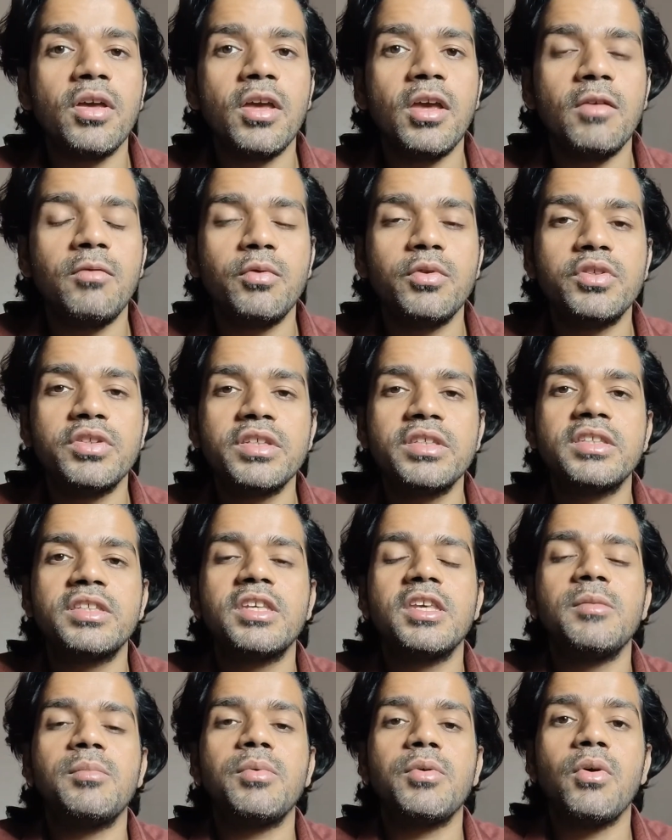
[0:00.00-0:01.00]
if you just
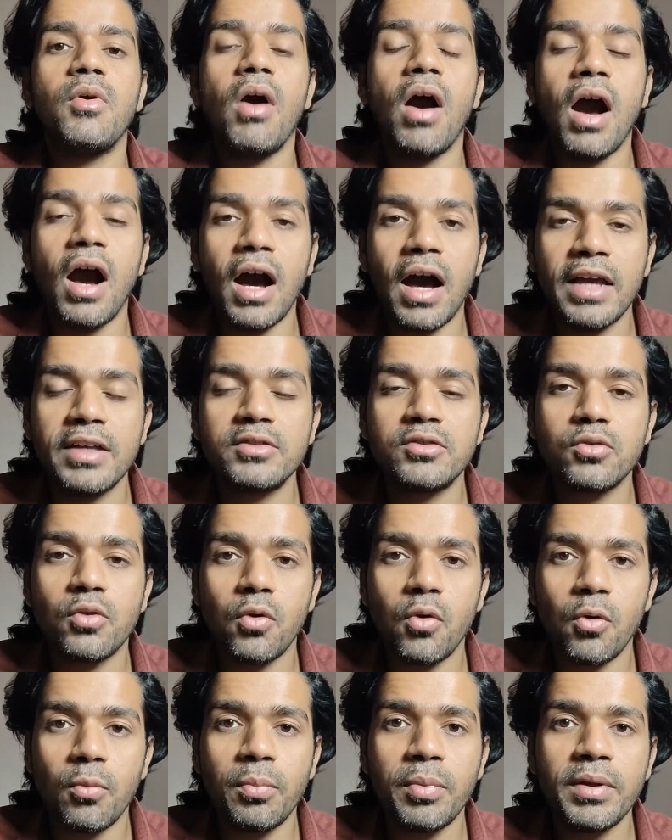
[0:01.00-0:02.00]
keep your eyes
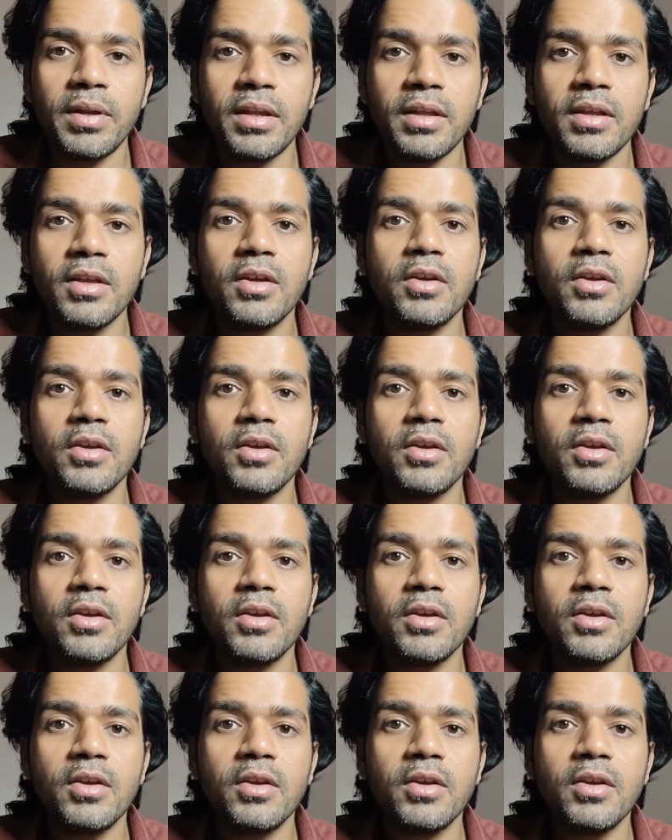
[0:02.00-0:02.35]
open